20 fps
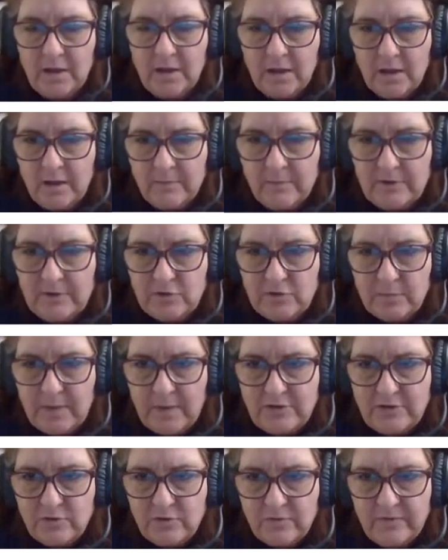There's your
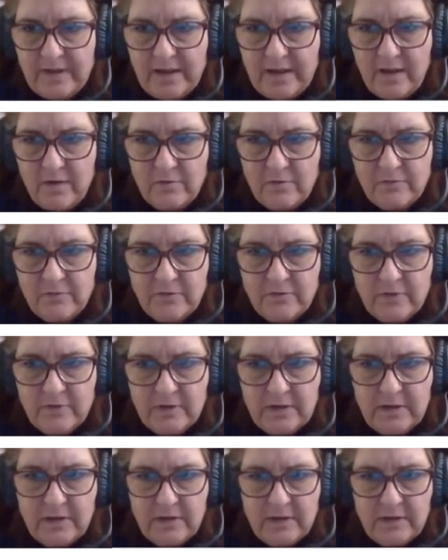mitral valve.
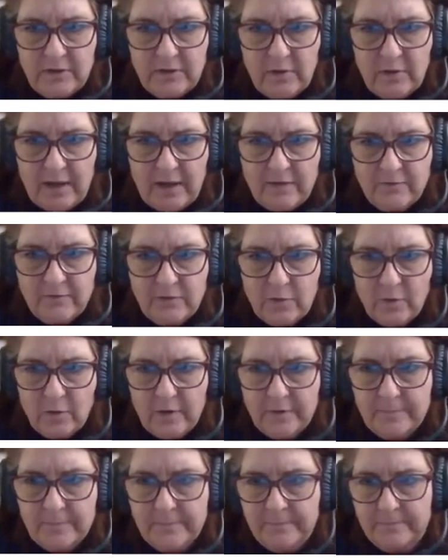You have
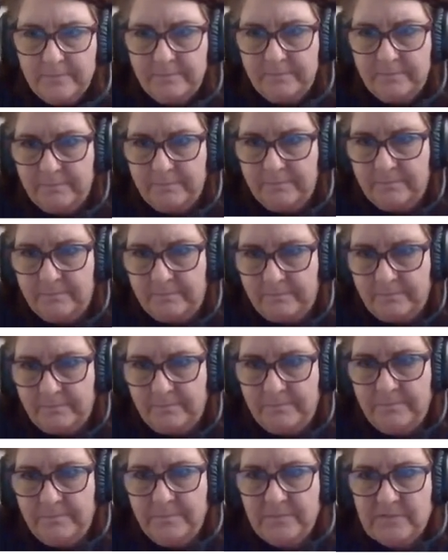your
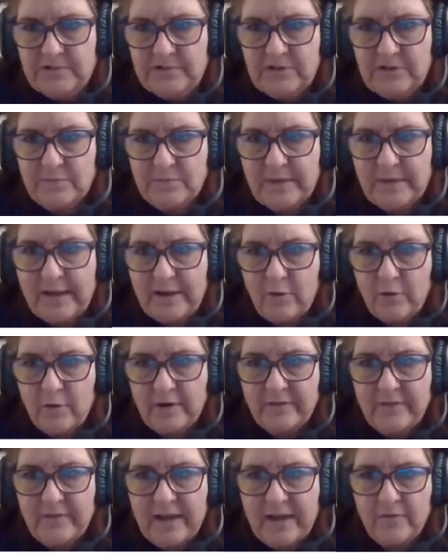excuse me,
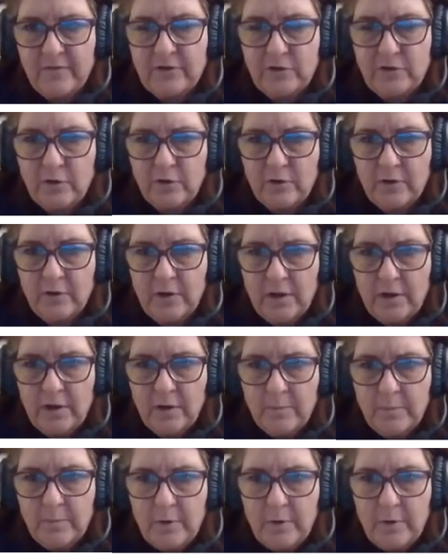aortic valve, and your